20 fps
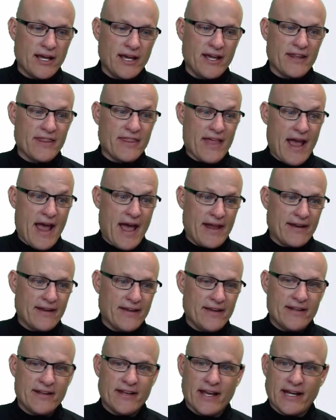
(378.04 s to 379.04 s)

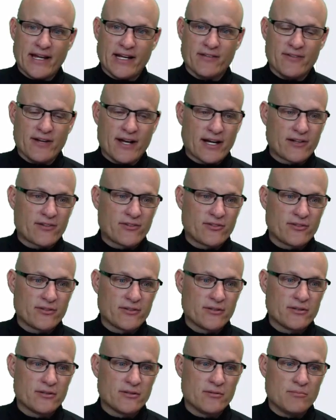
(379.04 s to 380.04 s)
that, negative
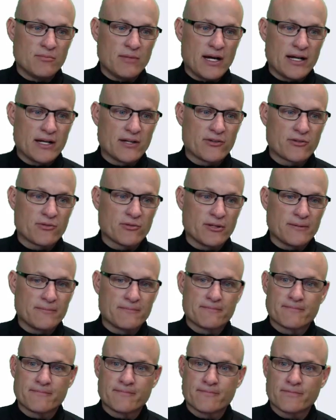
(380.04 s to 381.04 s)
x minus
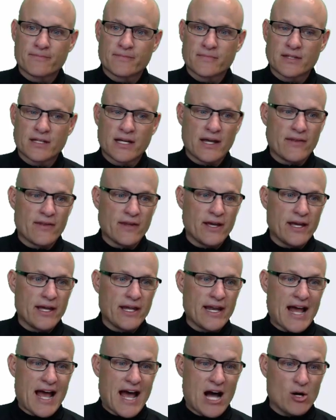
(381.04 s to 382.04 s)
3. And
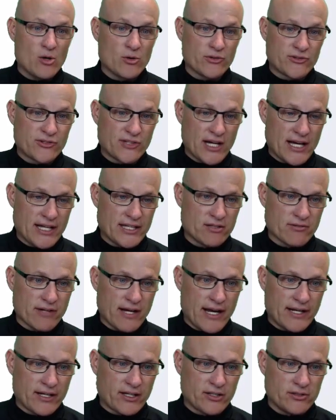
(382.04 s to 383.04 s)
then outside
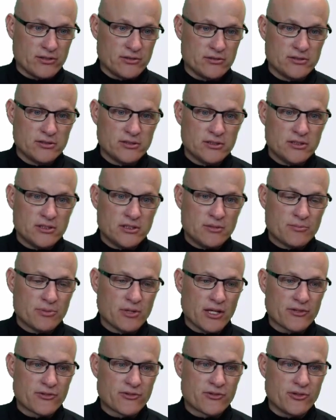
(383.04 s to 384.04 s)
the radical,
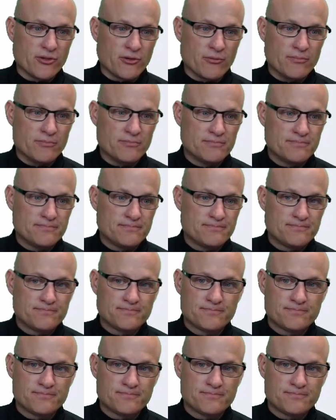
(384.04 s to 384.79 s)
plus 2.